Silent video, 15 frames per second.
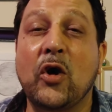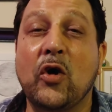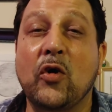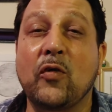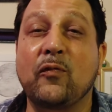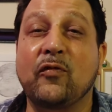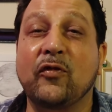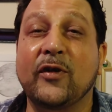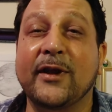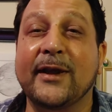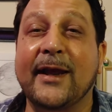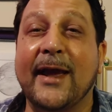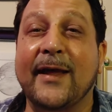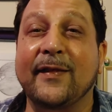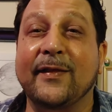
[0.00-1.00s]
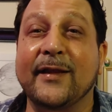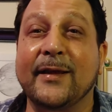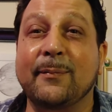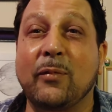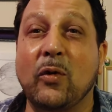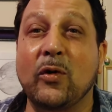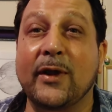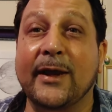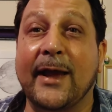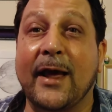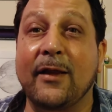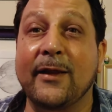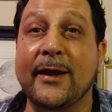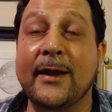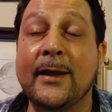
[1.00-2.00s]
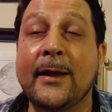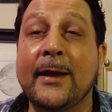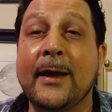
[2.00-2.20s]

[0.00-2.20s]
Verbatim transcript: hopefully at the bowling alley.